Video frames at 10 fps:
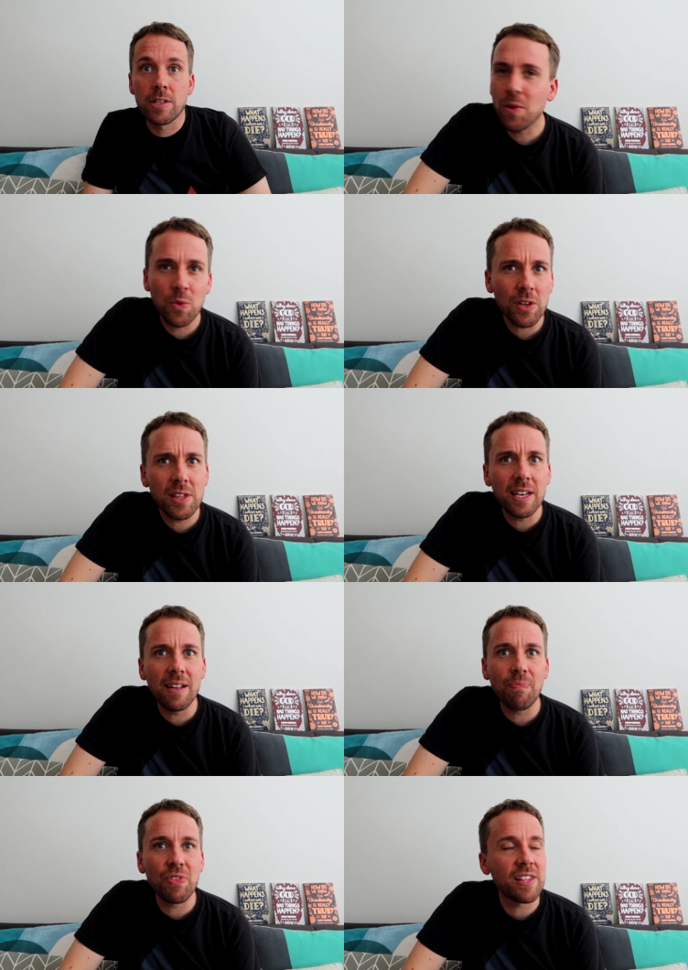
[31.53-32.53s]
I was
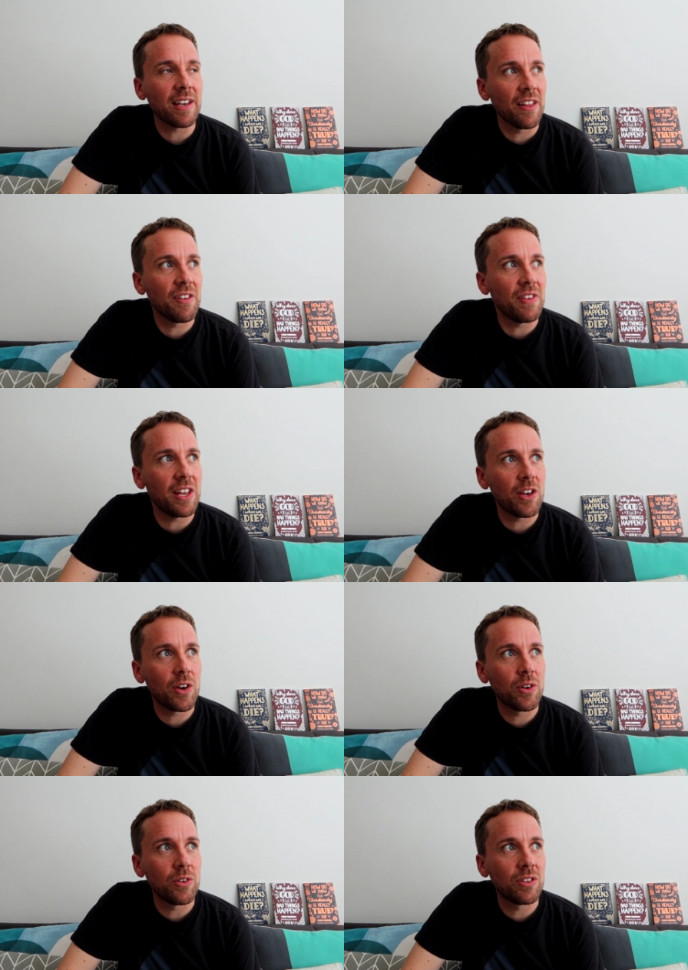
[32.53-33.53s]
watching this other
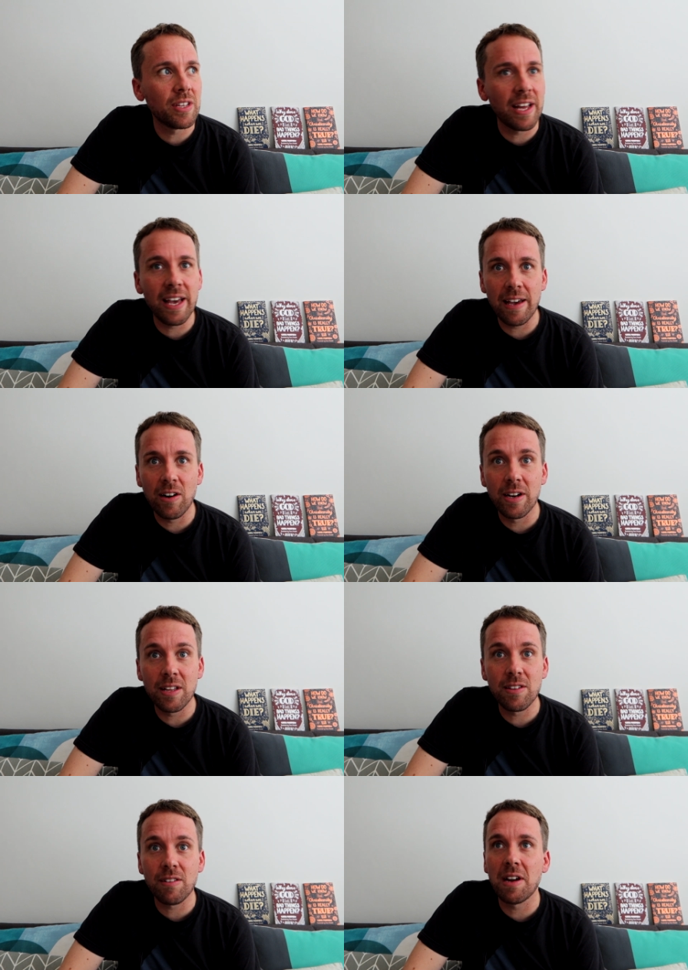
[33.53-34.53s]
video today on
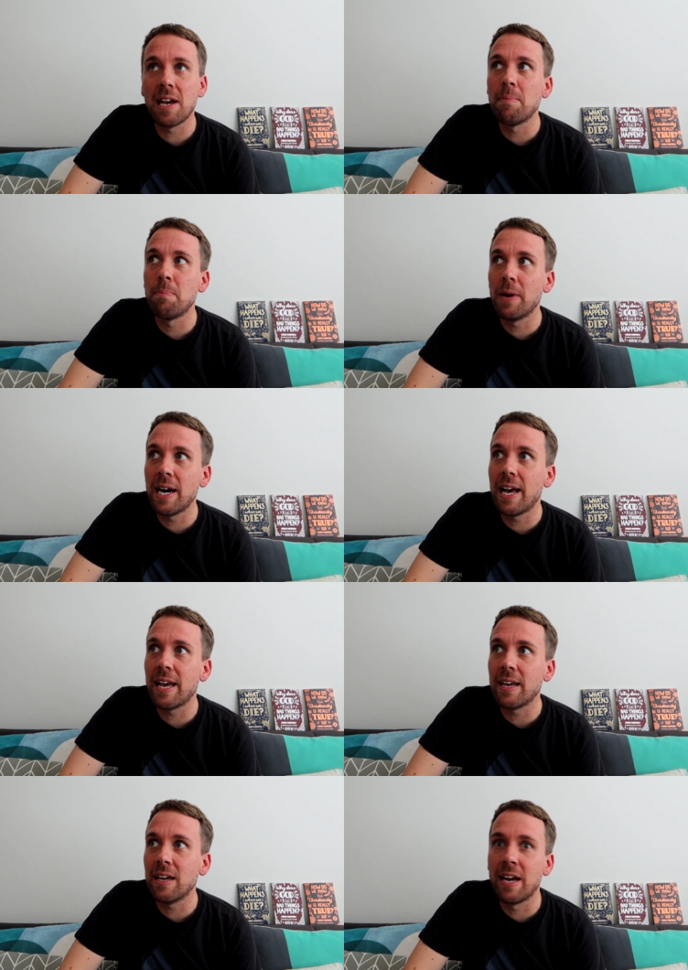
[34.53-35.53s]
Instagram
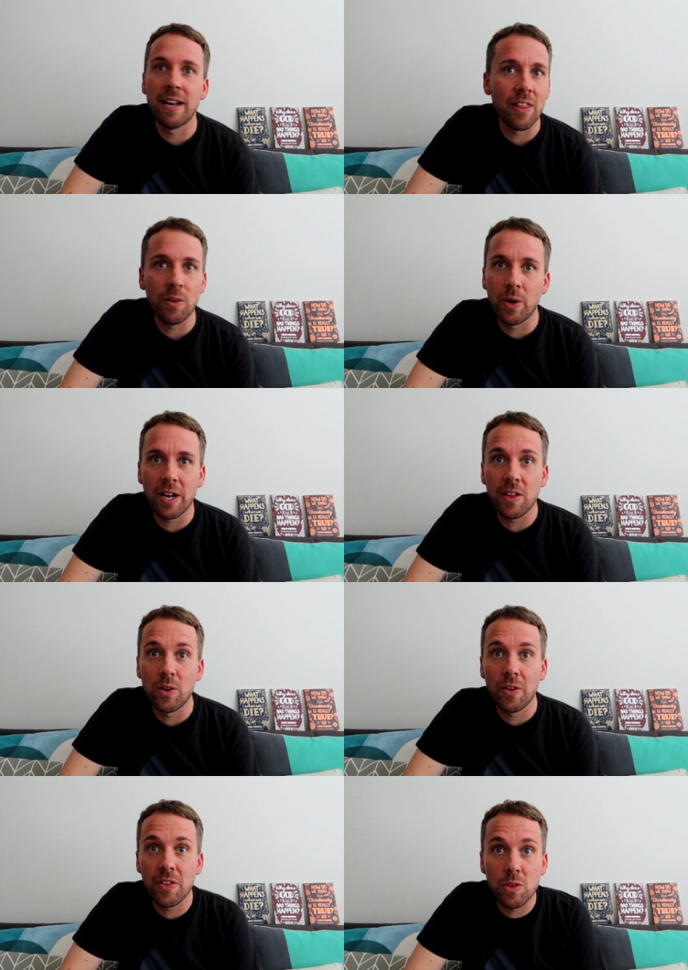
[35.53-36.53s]
by another one of the
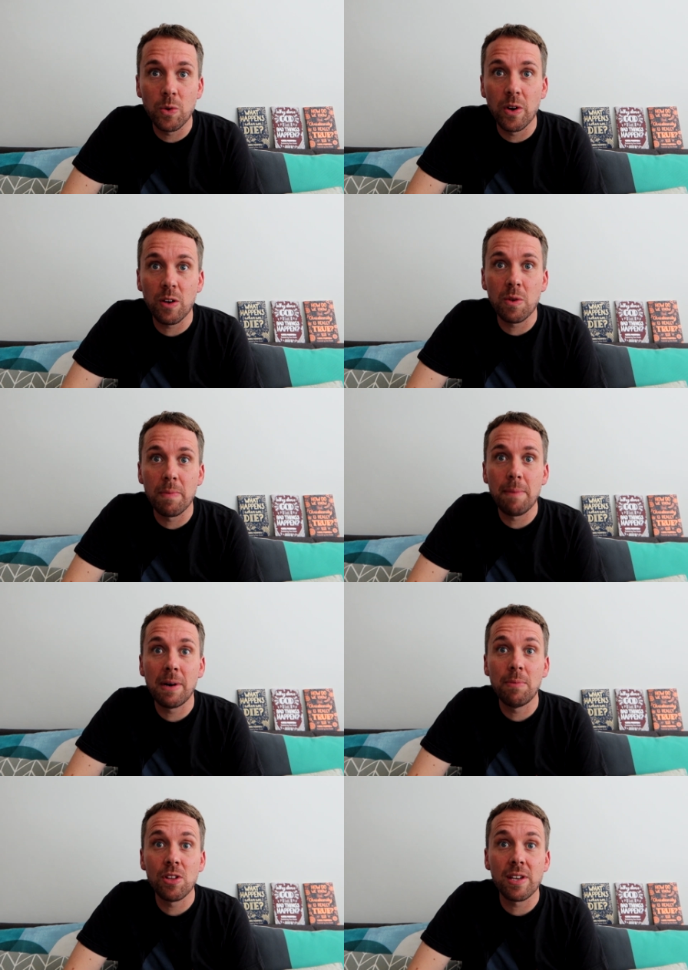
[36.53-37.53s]
authors who works with my
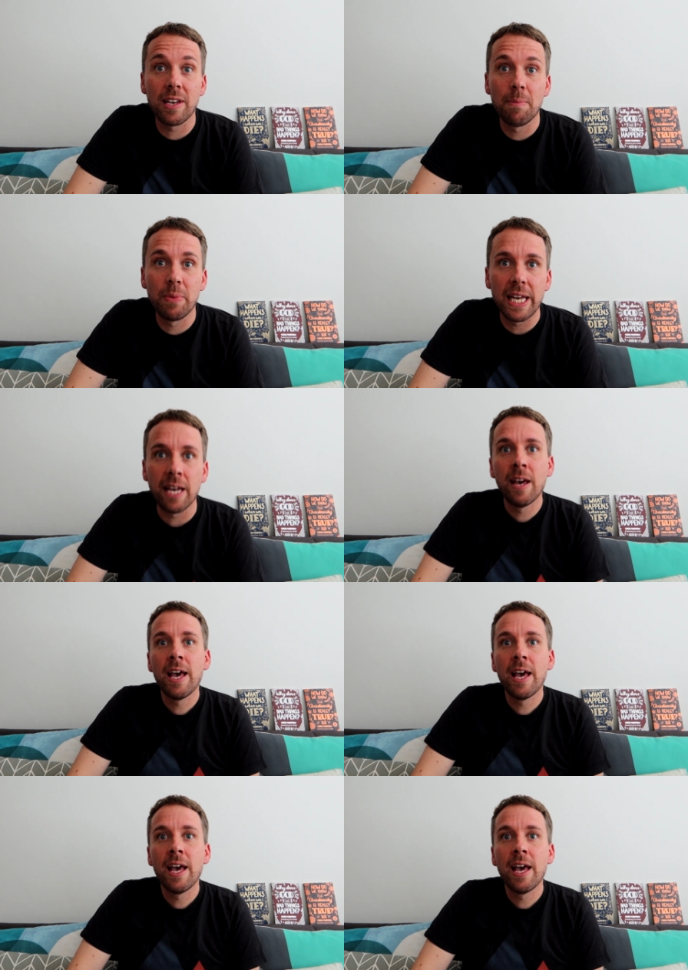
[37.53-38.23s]
publishing company,